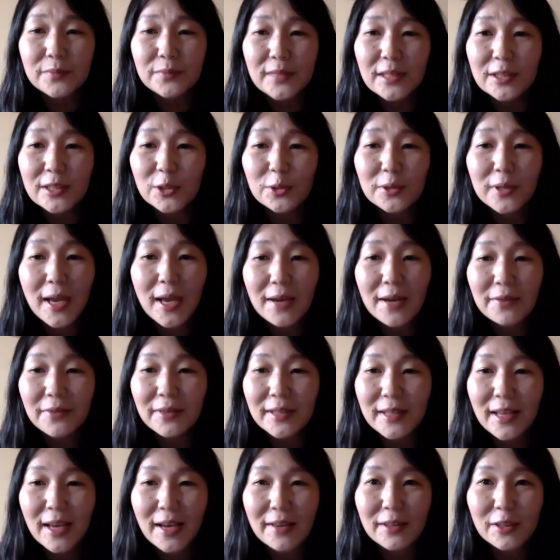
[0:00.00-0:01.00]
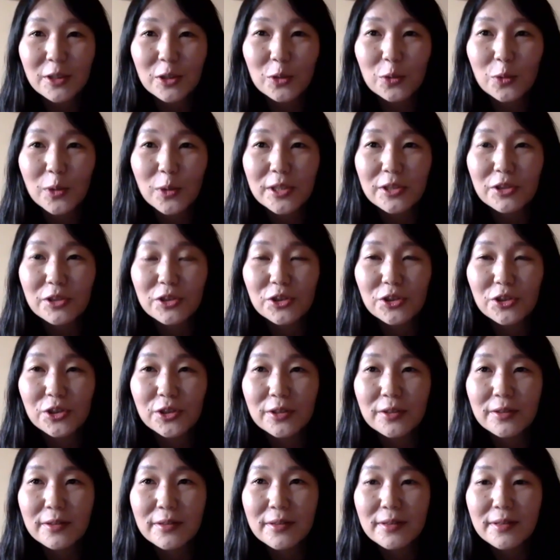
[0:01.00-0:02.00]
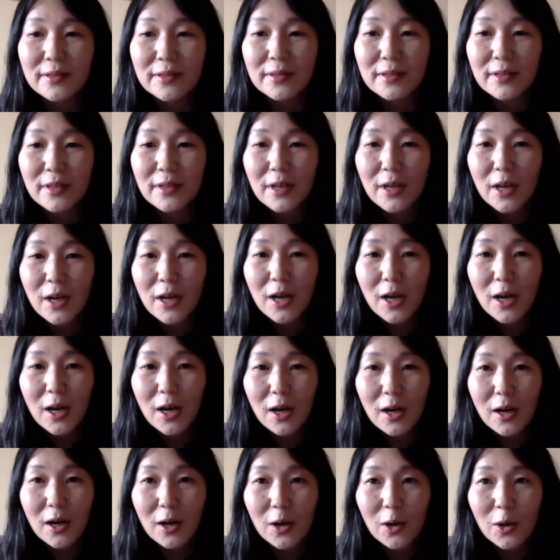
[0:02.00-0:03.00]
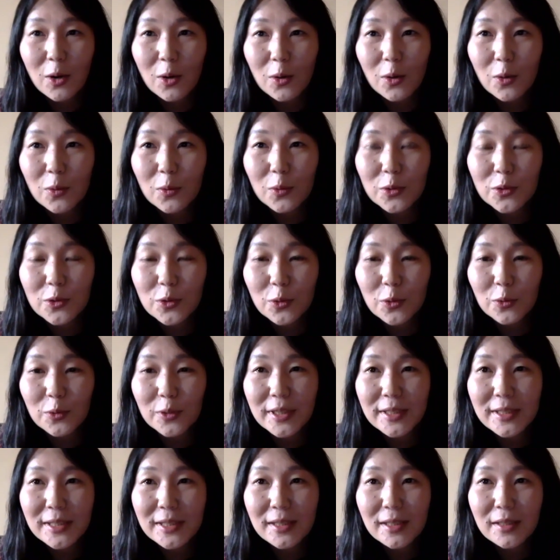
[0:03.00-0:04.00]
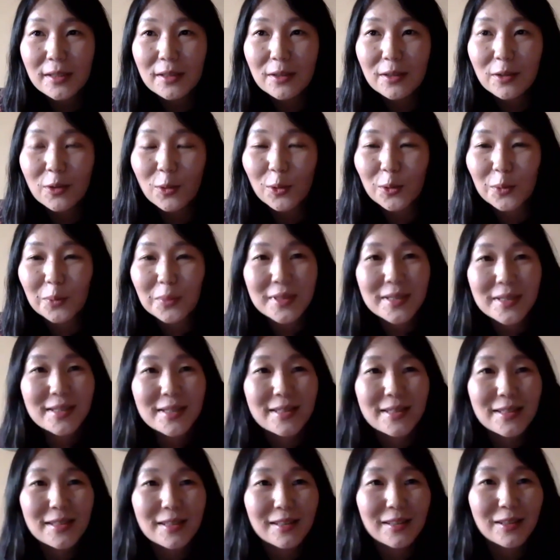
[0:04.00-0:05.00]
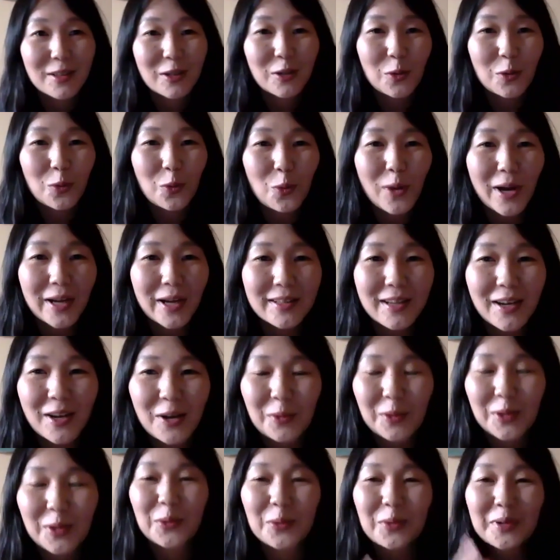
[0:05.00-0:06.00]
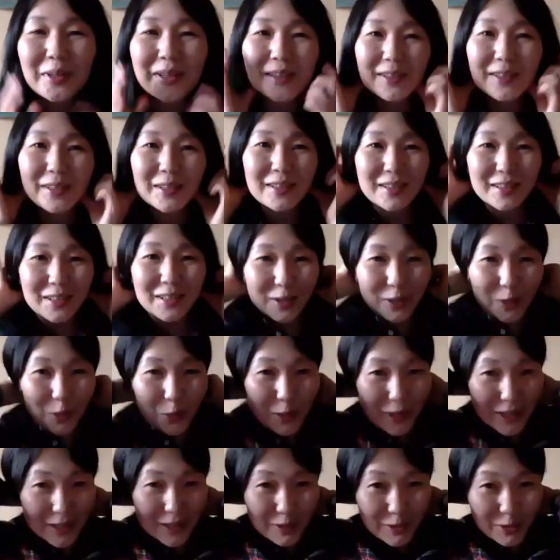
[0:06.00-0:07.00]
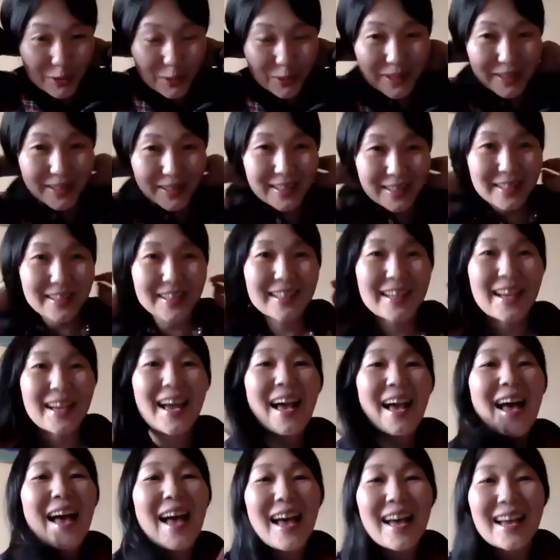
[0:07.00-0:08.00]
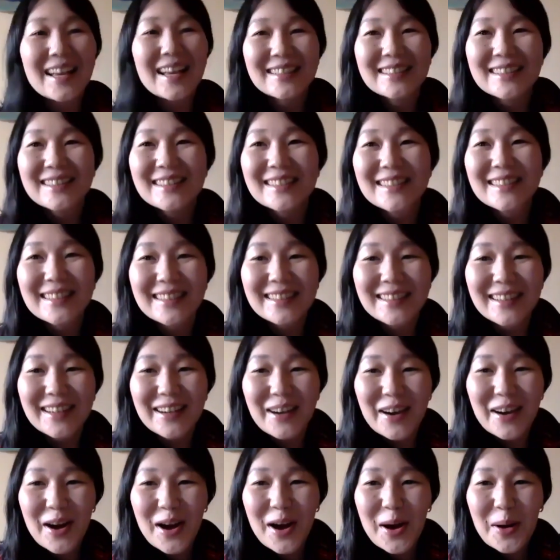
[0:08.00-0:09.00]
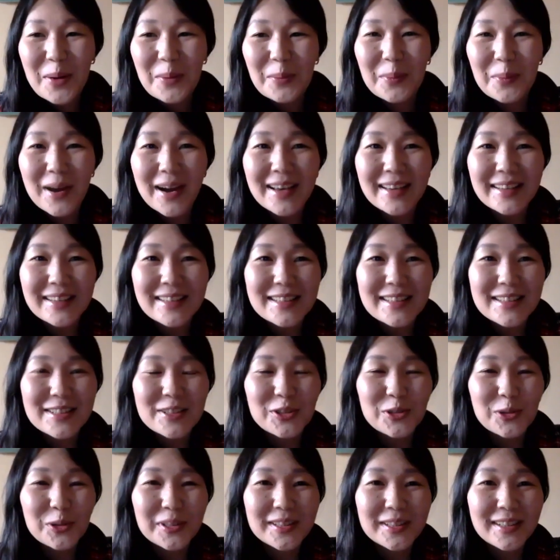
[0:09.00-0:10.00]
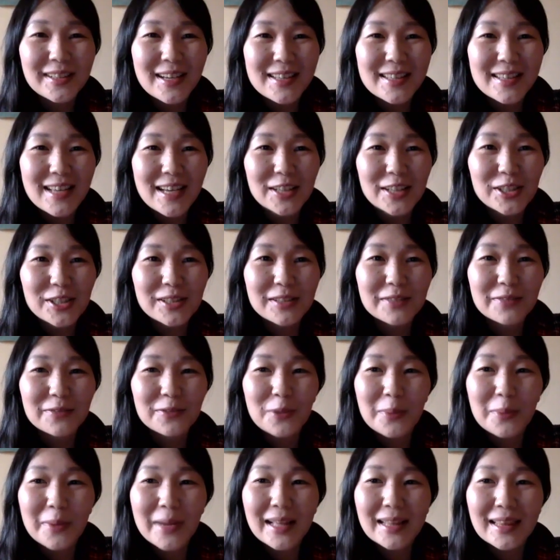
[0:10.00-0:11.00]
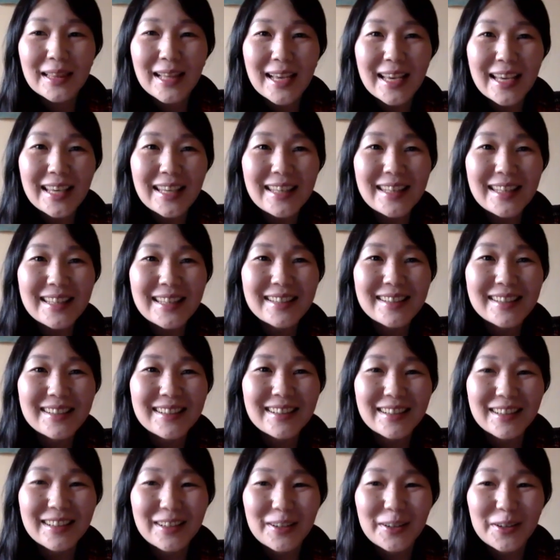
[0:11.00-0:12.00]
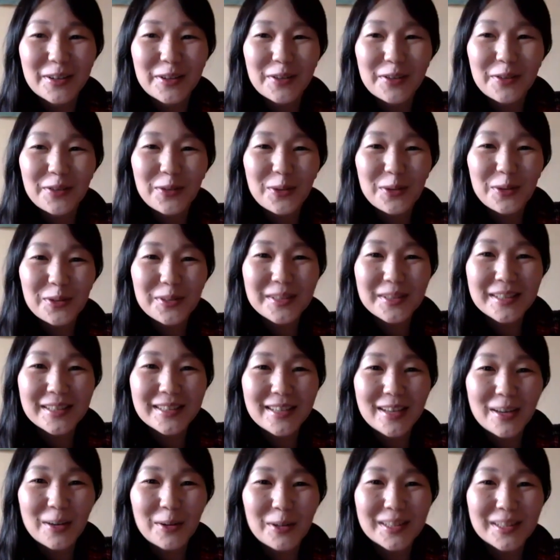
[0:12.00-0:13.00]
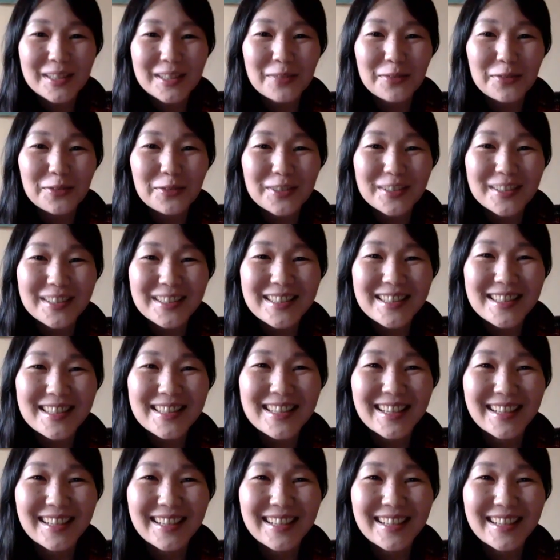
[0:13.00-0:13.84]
don't have any other questions, it's already almost 1 hour we're talking, and Mike is joining us actually from LA, 13-hour difference.